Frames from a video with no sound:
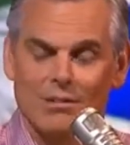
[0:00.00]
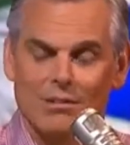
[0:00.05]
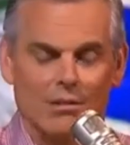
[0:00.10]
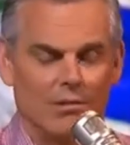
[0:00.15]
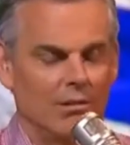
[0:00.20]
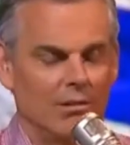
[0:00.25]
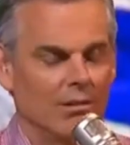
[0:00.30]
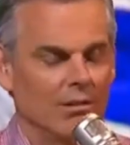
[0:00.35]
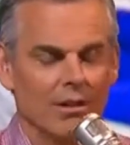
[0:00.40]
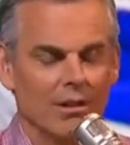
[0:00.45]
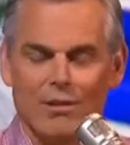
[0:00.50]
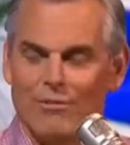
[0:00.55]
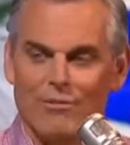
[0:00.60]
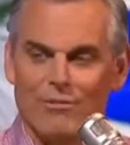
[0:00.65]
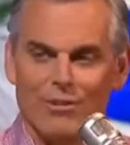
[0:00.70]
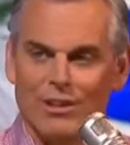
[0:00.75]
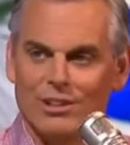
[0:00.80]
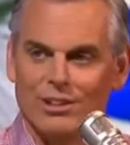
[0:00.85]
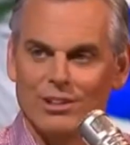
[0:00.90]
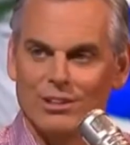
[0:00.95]
I
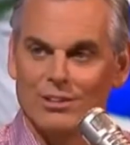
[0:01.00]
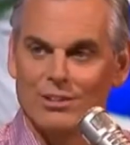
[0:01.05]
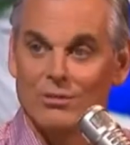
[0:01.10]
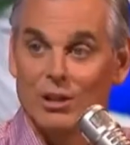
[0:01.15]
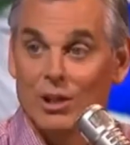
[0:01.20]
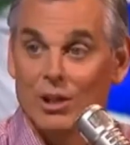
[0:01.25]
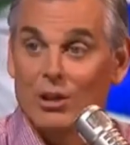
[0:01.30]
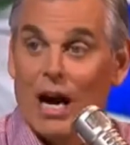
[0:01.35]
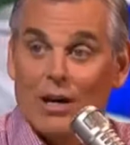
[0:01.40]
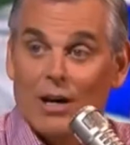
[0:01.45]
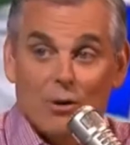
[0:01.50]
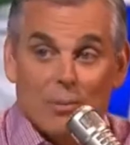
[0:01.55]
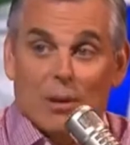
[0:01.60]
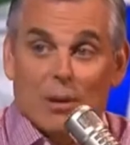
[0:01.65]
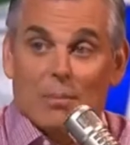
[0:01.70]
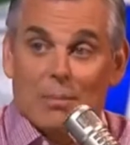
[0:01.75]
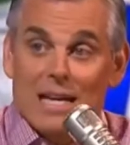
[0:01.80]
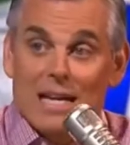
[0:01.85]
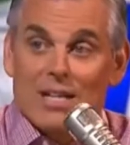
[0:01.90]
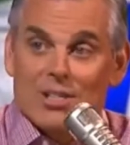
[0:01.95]
love fish. Well, you go, I grew up
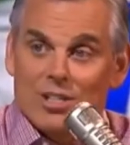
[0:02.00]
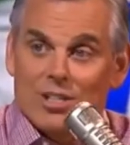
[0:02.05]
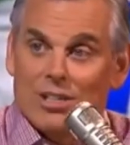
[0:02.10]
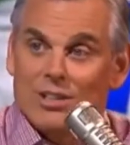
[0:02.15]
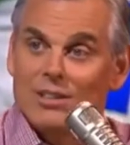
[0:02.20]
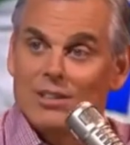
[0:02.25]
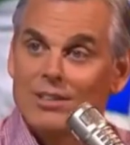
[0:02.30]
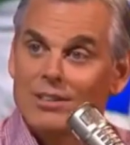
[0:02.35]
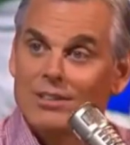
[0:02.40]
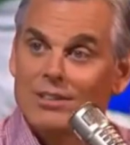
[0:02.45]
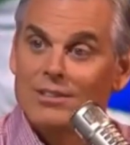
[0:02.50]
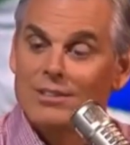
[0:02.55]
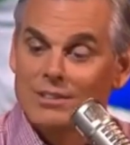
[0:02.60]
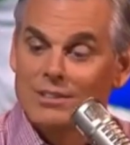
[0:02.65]
on a beach. Yeah.